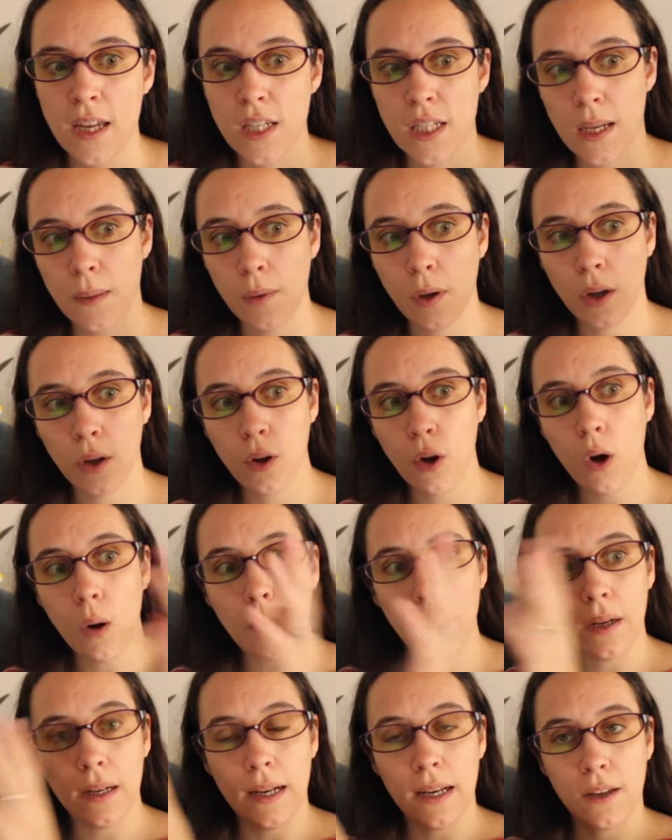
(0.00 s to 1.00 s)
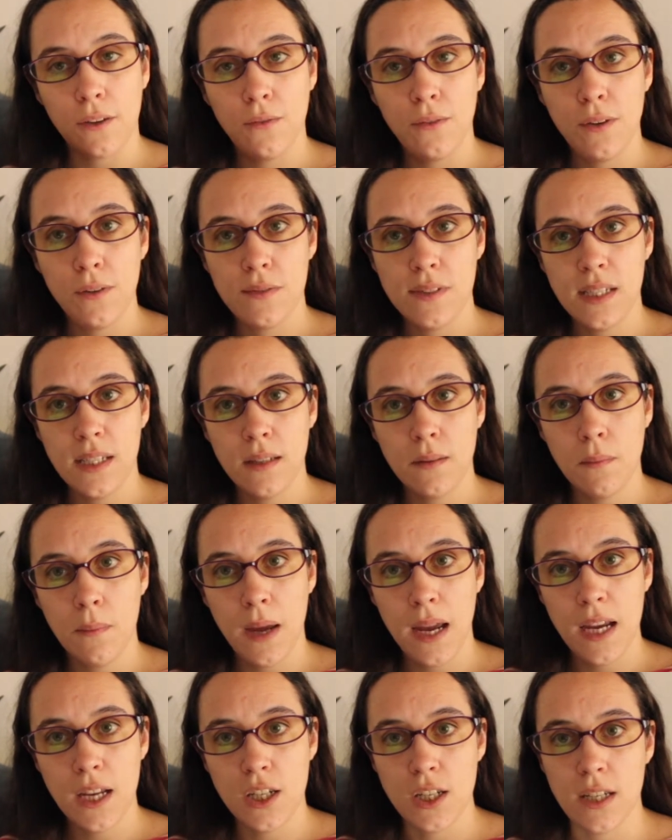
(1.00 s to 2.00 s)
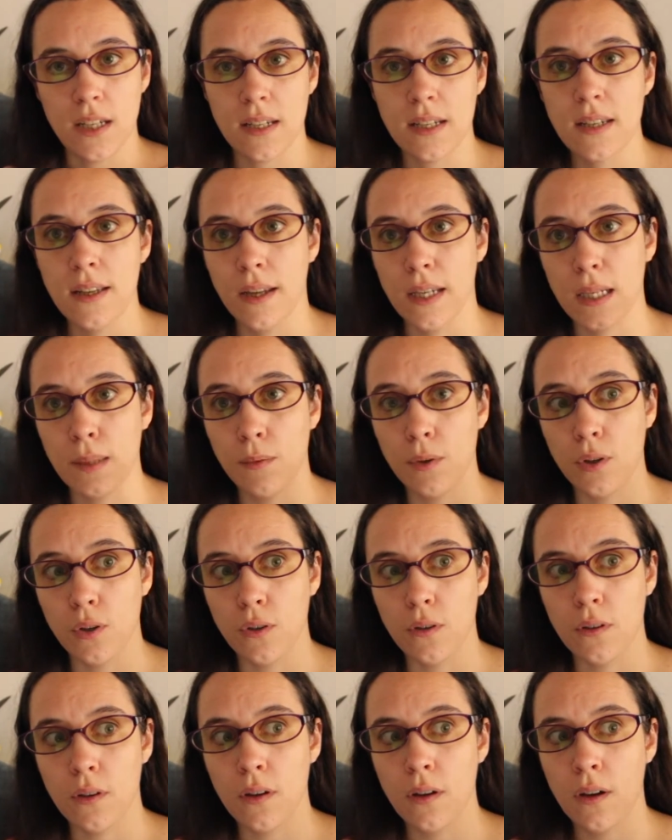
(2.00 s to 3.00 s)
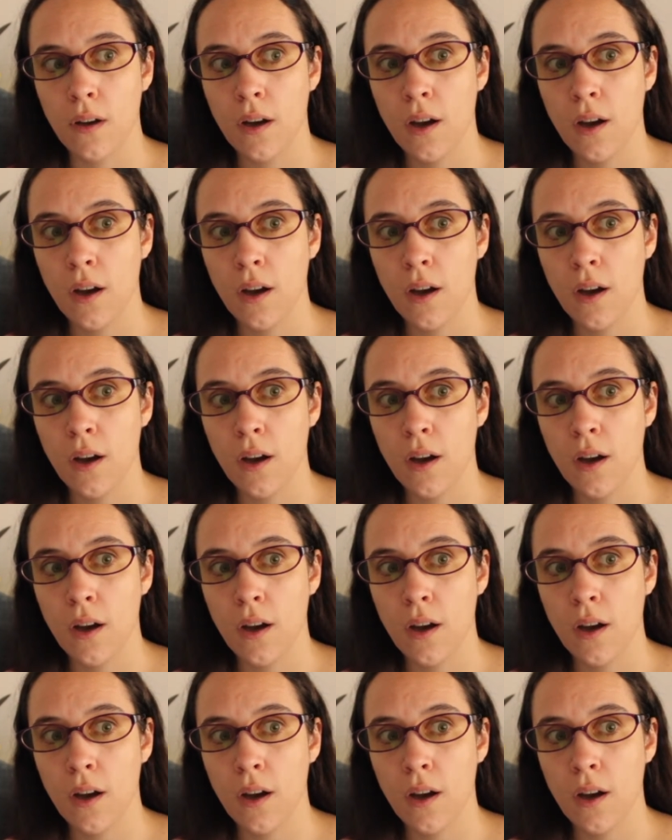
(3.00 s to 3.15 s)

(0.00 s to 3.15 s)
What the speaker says: So I'm gonna open like 15 pages and I'm gonna